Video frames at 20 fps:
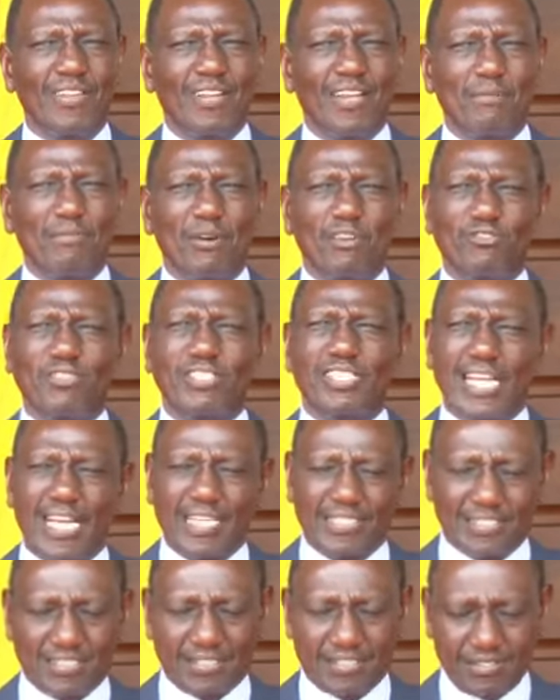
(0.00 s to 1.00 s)
about
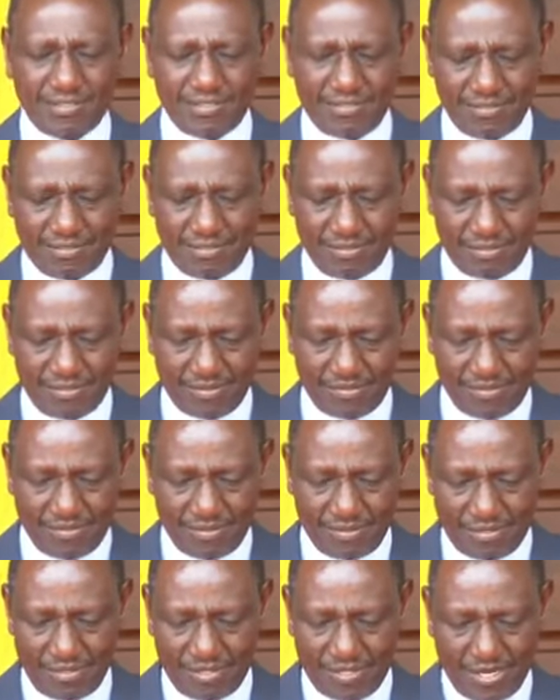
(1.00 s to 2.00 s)
debt,
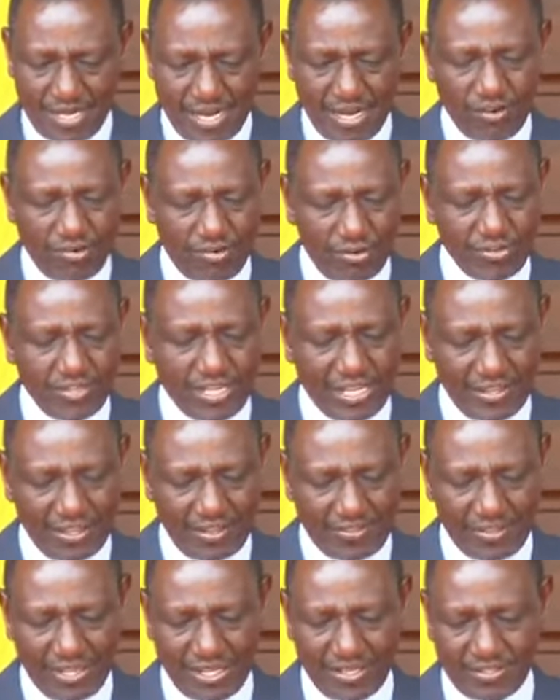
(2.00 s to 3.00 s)
and all the other
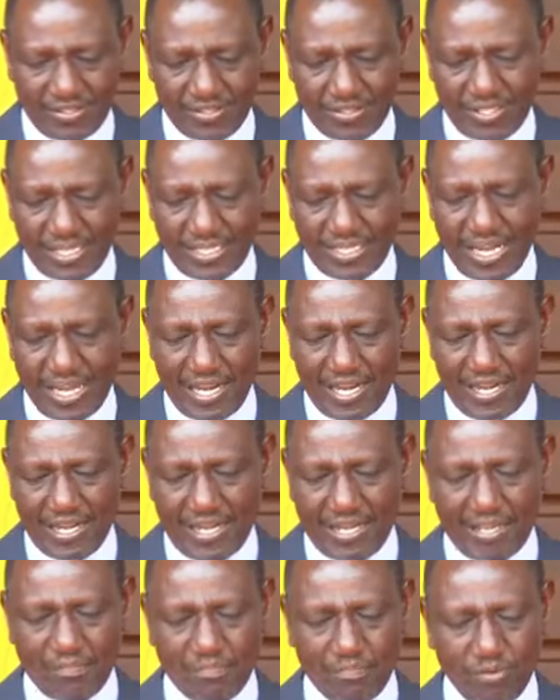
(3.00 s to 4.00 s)
things that are
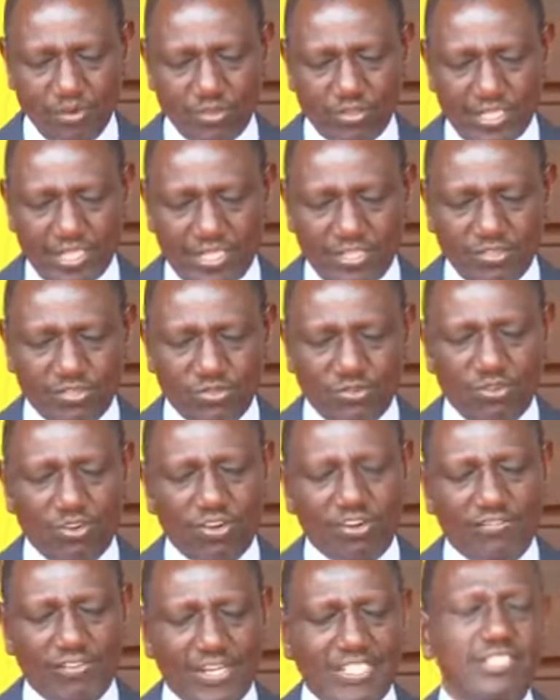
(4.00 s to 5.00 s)
important to all
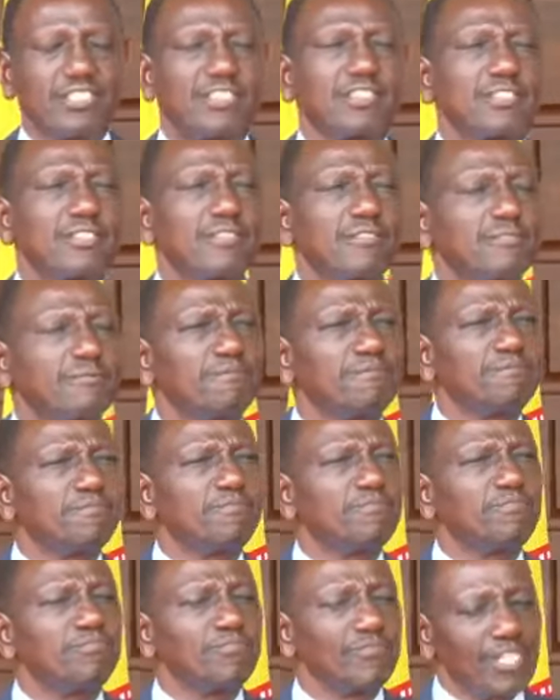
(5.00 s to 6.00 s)
of us.
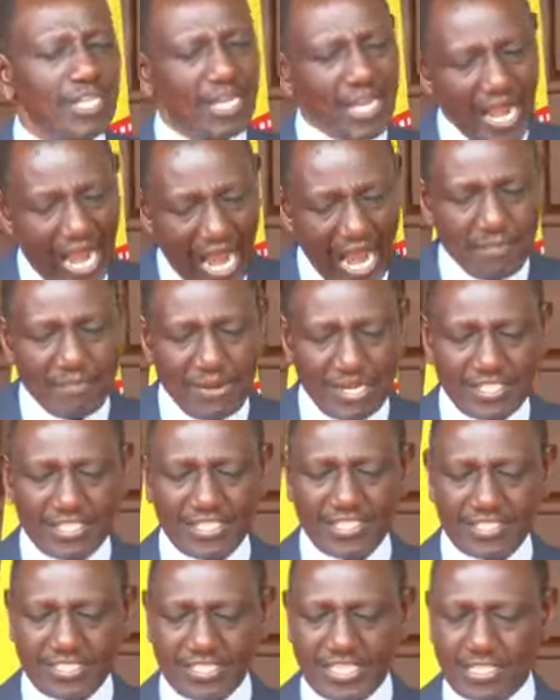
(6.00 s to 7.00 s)
I make
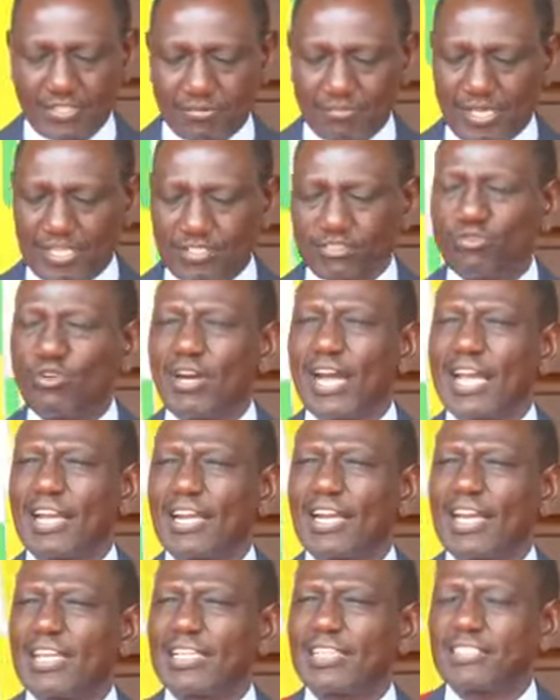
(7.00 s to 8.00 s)
this statement to
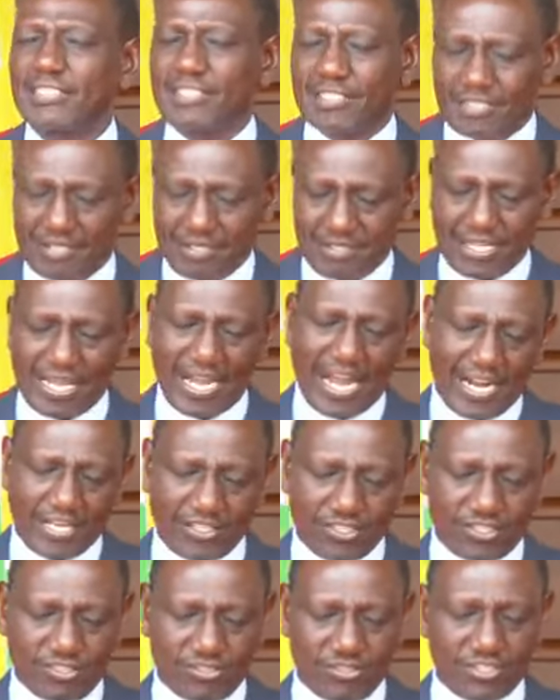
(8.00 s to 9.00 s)
highlight the
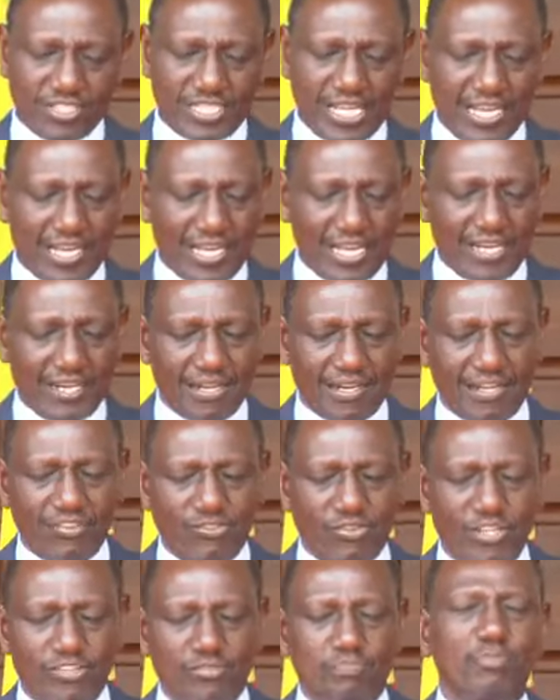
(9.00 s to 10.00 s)
actions taken in
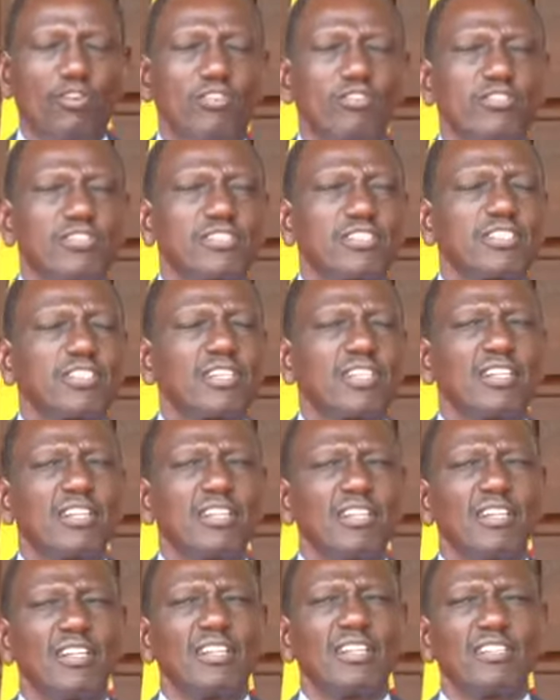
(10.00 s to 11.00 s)
response
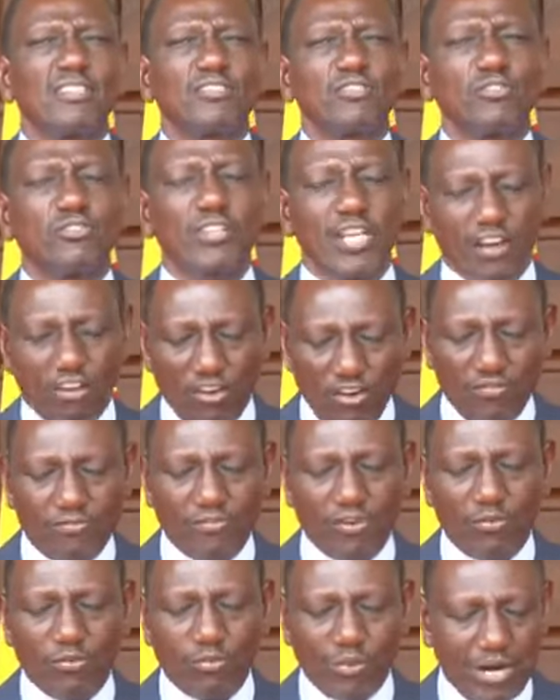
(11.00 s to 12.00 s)
to the
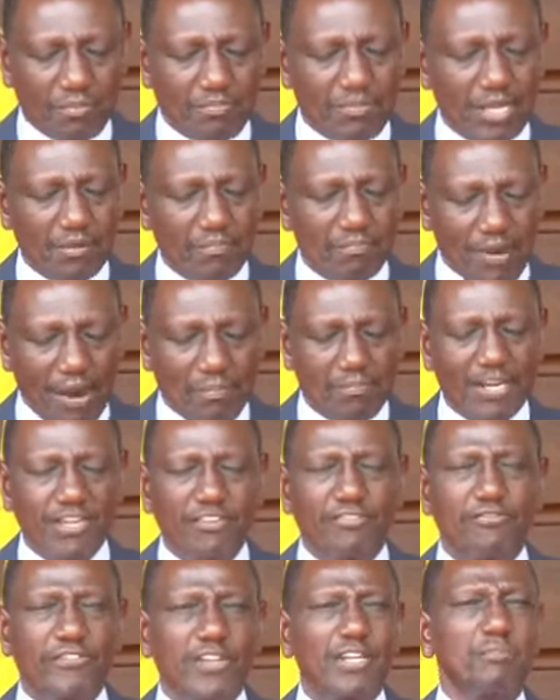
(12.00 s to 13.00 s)
overwhelming public
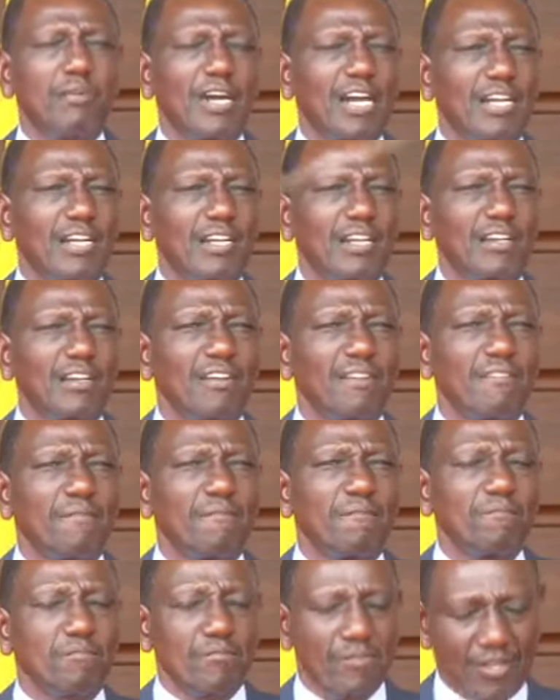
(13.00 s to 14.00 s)
feedback
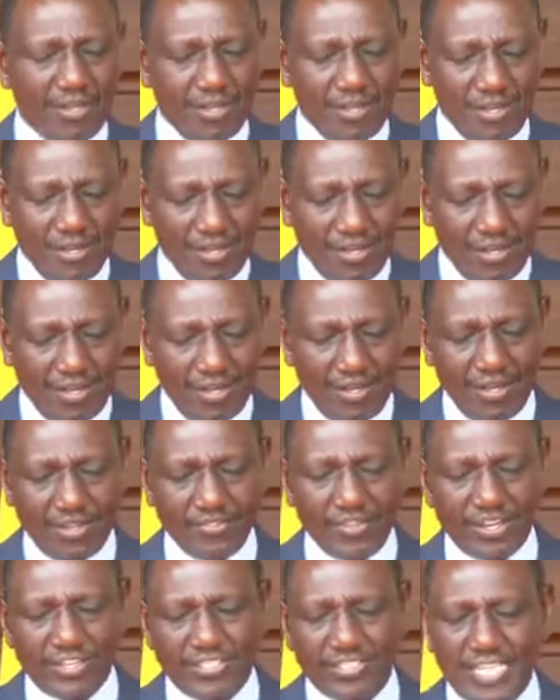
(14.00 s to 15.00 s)
in
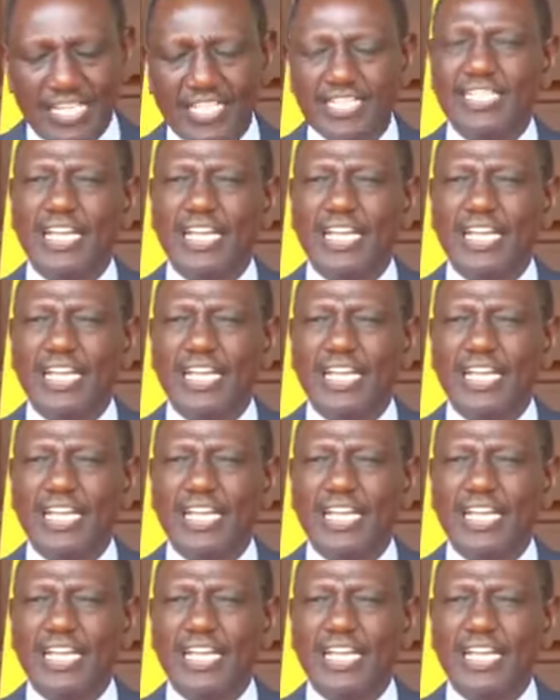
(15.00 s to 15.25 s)
the recent